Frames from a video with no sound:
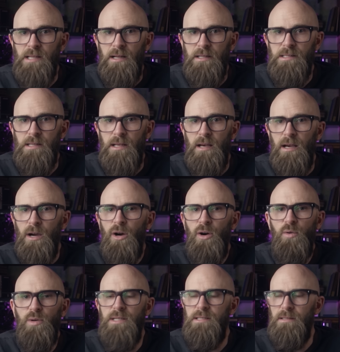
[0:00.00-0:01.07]
answer
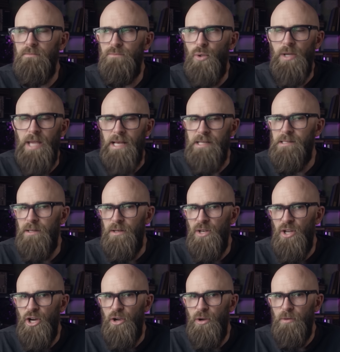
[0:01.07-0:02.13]
was more yes than
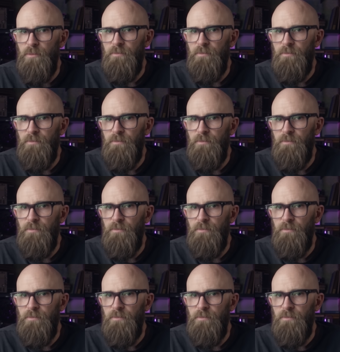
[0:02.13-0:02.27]
no.